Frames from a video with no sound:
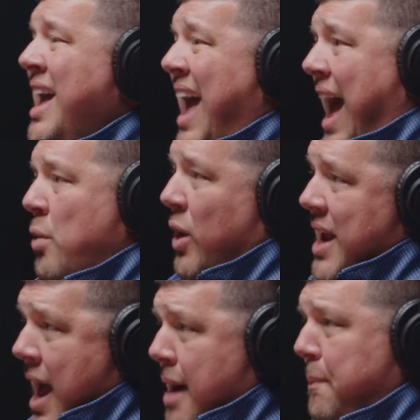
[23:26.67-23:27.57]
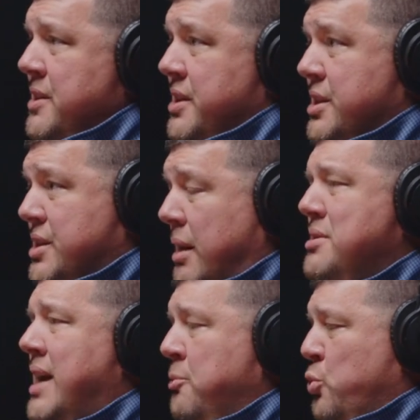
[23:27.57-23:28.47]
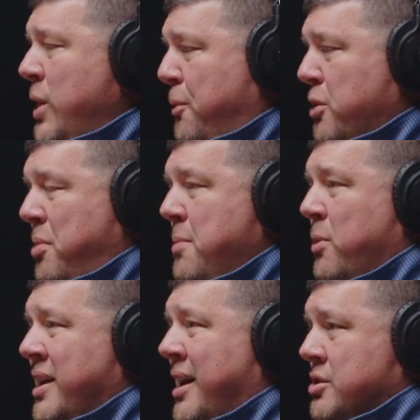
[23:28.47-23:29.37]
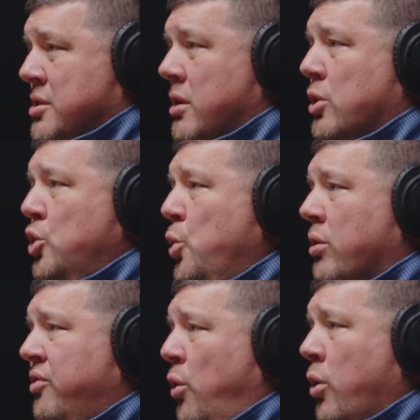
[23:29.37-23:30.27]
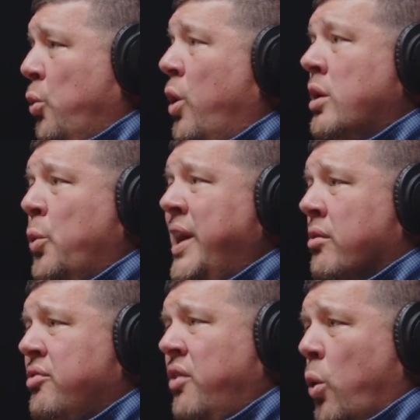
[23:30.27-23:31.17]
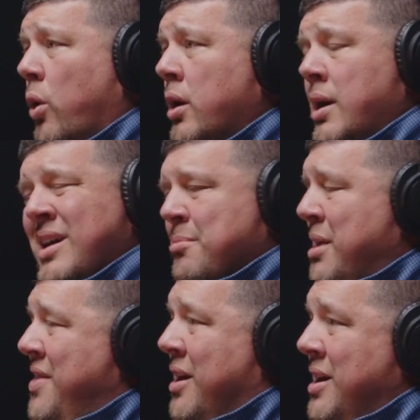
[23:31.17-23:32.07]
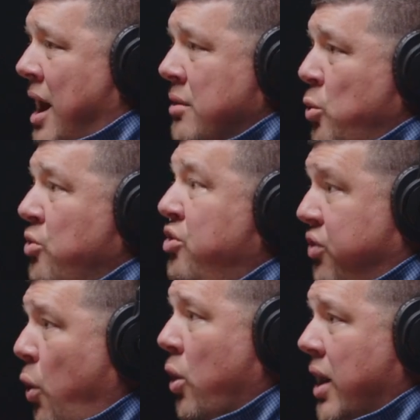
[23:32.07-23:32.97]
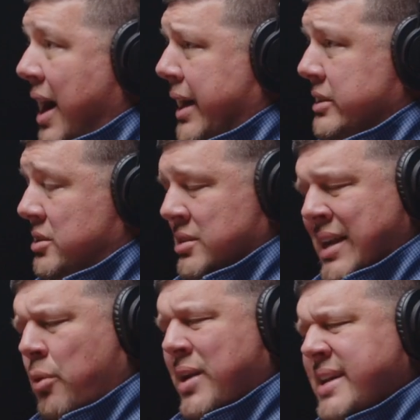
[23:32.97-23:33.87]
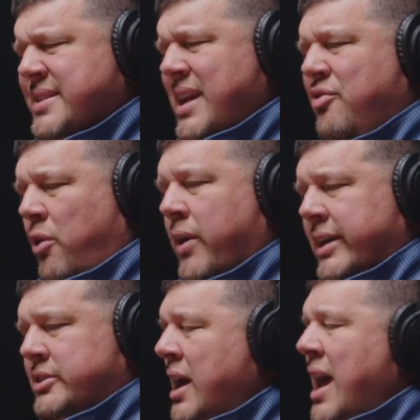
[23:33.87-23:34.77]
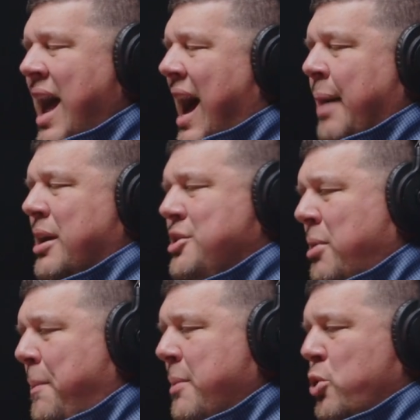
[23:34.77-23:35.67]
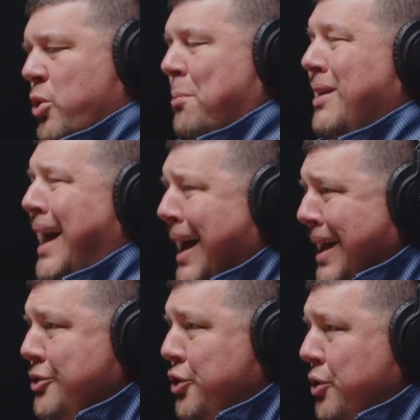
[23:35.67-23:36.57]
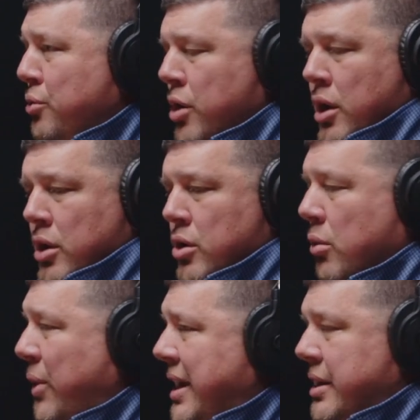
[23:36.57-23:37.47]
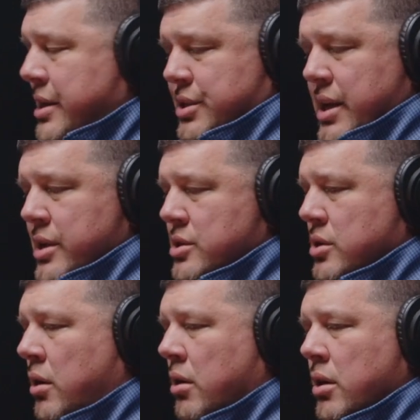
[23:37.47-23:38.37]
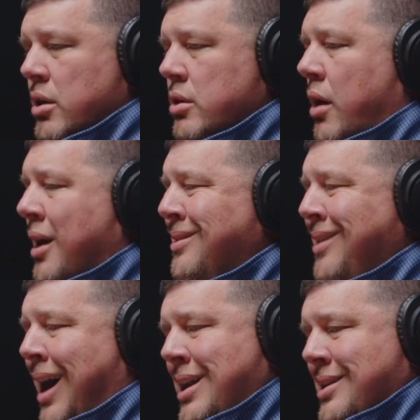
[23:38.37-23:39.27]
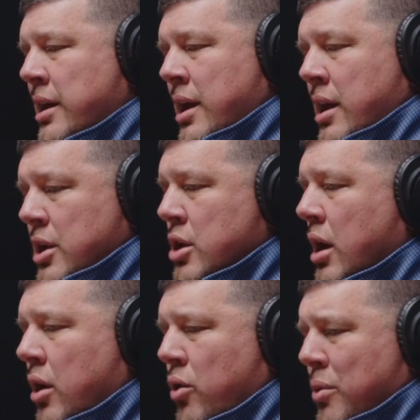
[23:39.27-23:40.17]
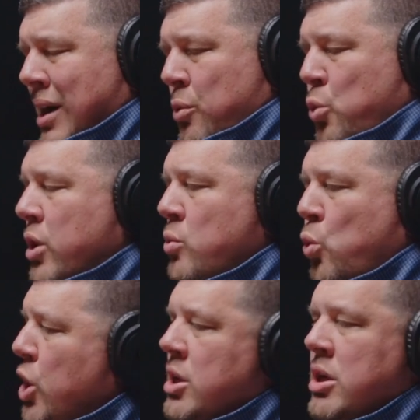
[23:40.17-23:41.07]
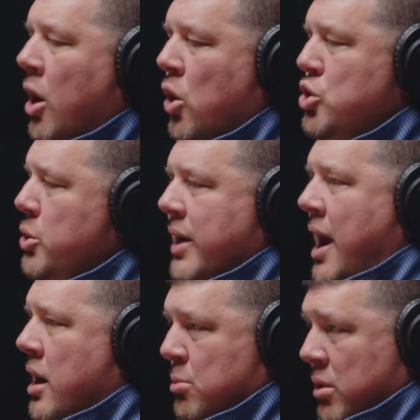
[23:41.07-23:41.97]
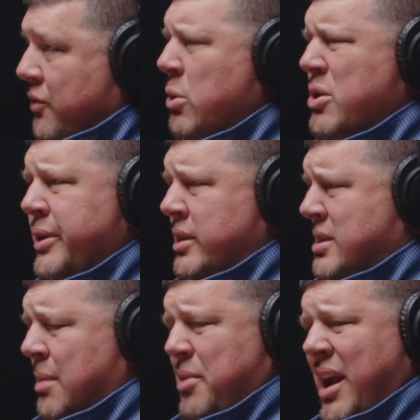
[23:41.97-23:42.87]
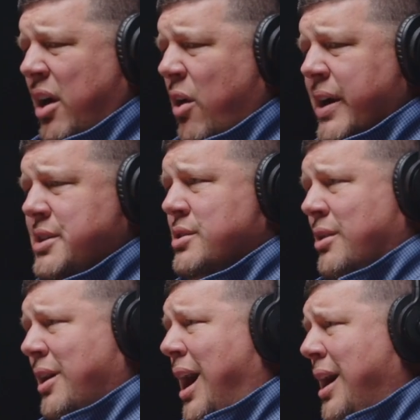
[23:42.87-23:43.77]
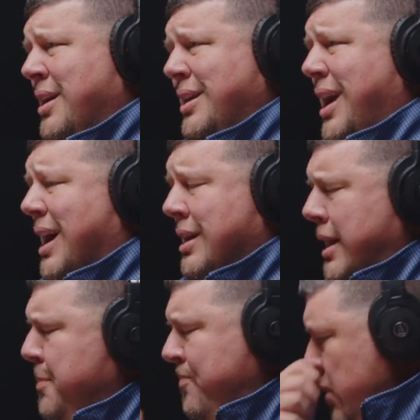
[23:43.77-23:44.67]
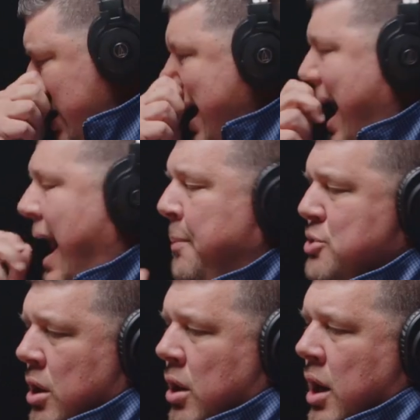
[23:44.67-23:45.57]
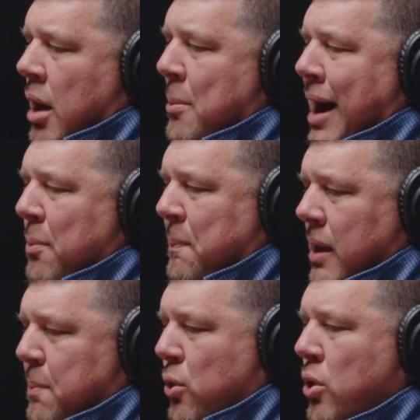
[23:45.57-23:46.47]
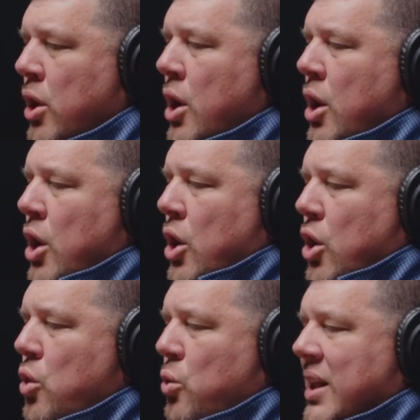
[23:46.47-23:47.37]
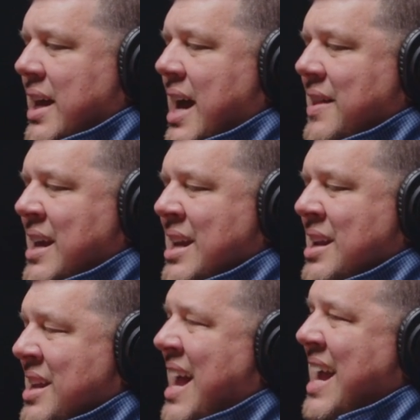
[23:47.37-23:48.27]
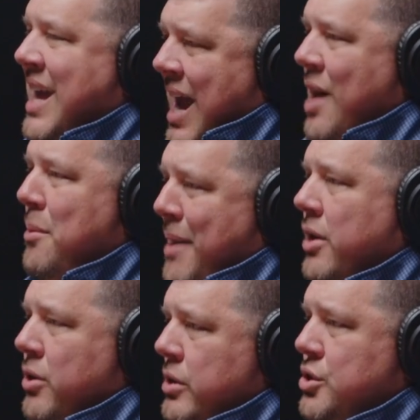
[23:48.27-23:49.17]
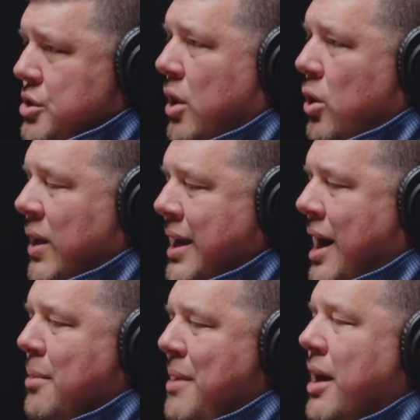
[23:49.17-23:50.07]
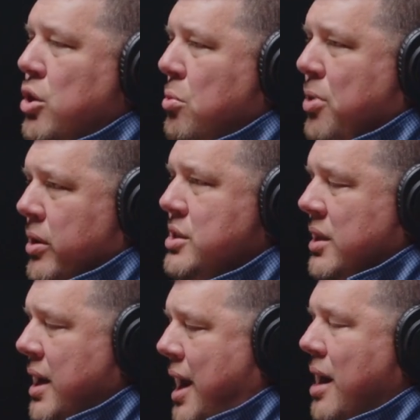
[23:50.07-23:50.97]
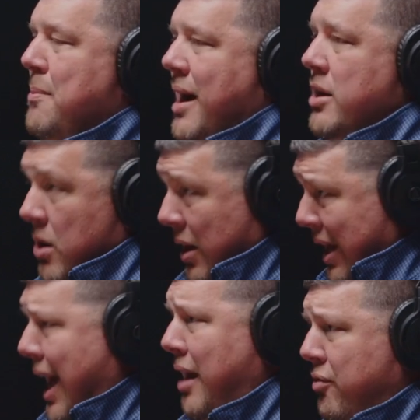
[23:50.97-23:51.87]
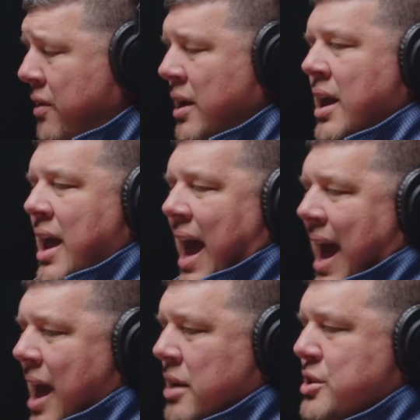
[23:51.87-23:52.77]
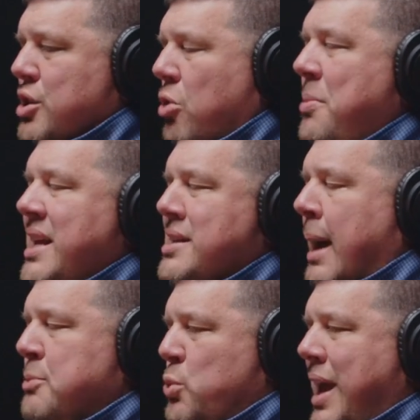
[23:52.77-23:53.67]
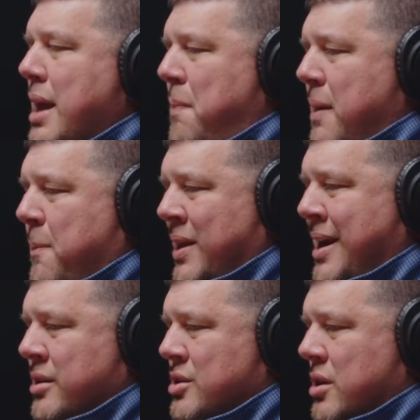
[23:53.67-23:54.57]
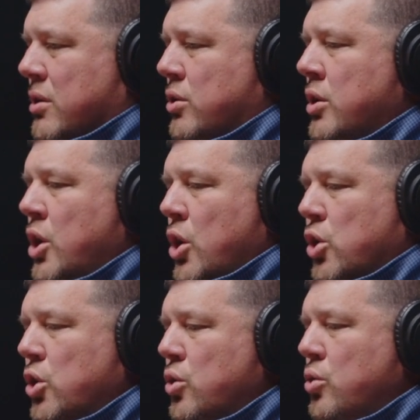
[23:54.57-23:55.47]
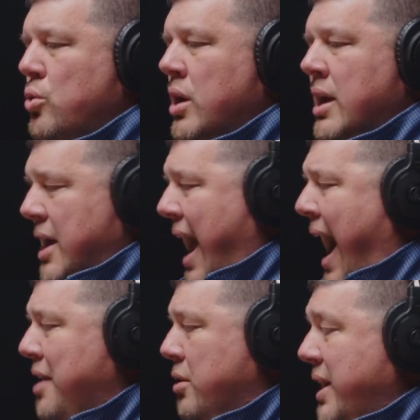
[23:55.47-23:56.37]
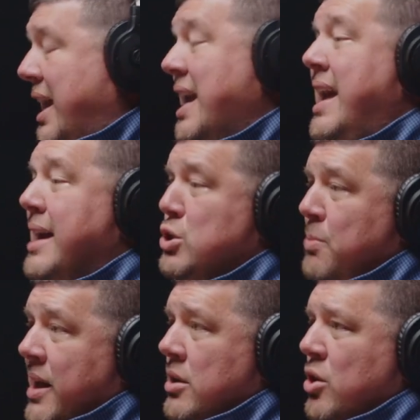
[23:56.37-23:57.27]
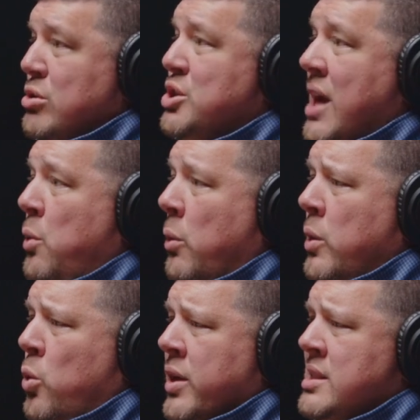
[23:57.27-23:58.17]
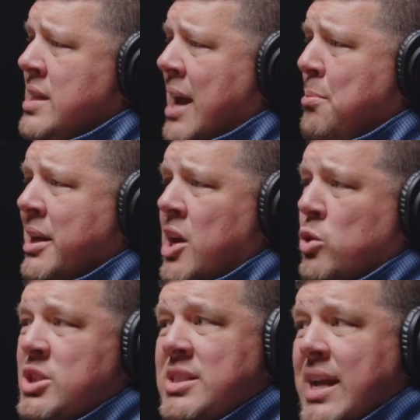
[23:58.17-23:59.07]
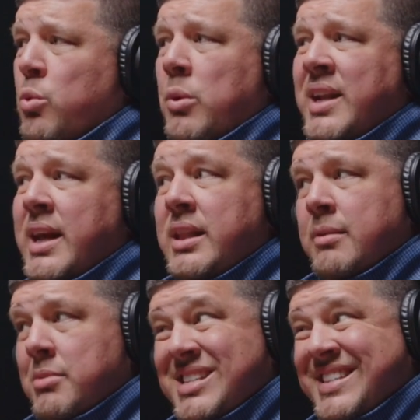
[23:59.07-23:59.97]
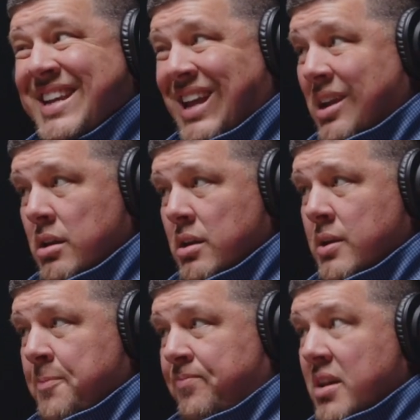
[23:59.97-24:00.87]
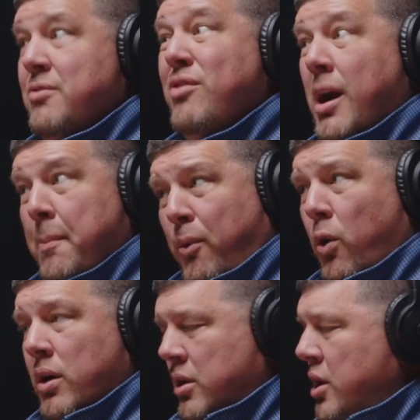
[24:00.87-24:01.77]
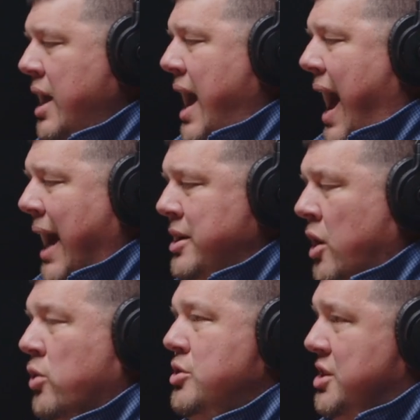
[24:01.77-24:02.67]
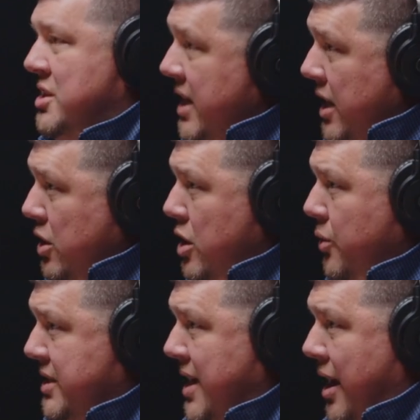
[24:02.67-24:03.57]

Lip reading: And what happens is sometimes we put people in our circle who are for what we are for, but they're not for us. Now, when I say for us, I'm not talking about people who are blind to your weaknesses or who are not, wouldn't hold you accountable if you were doing something egregious or ungodly. I'm talking about people who really at the end of the day care about your soul and care about you personally and care about your life. And so many times we get people in our circle who either we get yes men who say what we want to say but don't see what we need them to see. Very important. I don't just need you as our